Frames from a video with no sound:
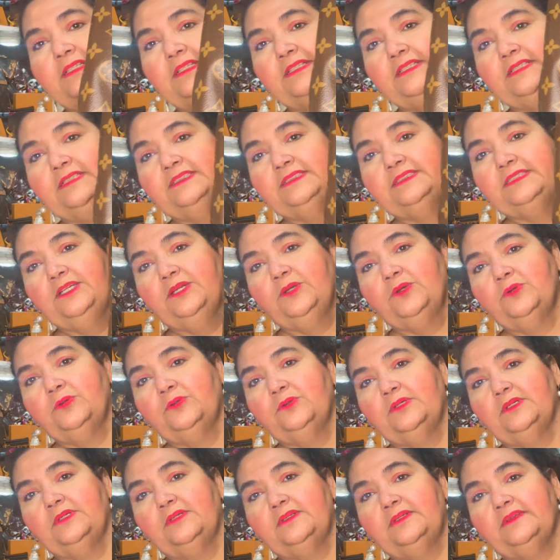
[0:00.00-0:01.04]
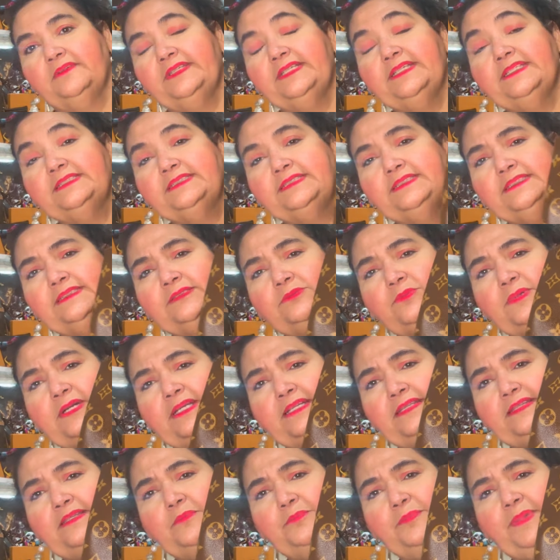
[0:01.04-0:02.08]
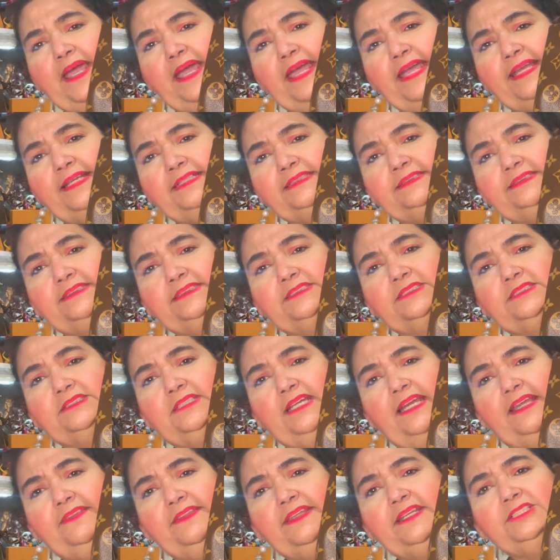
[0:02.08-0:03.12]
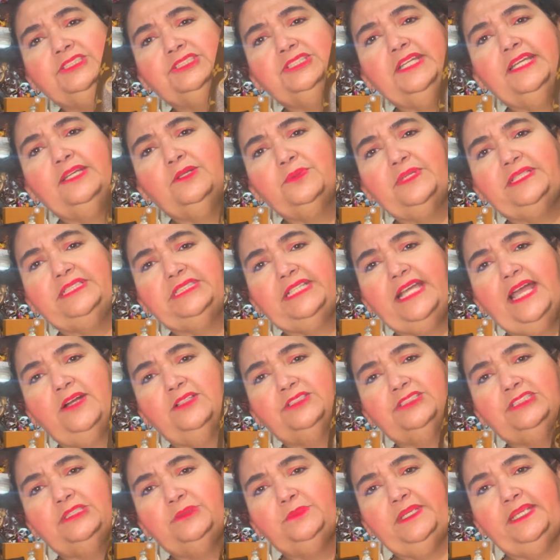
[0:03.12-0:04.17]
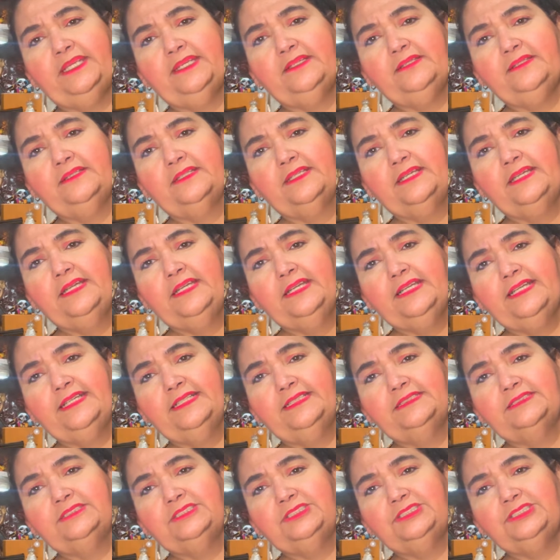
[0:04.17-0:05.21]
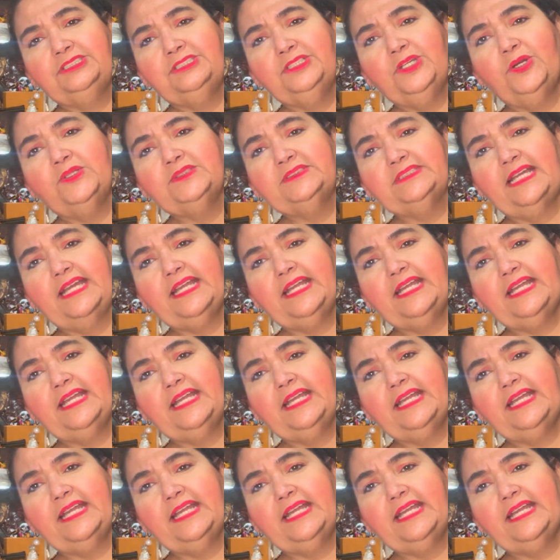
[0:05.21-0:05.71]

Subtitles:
So this is one of the bags that I think she had reached out to me because she knows that I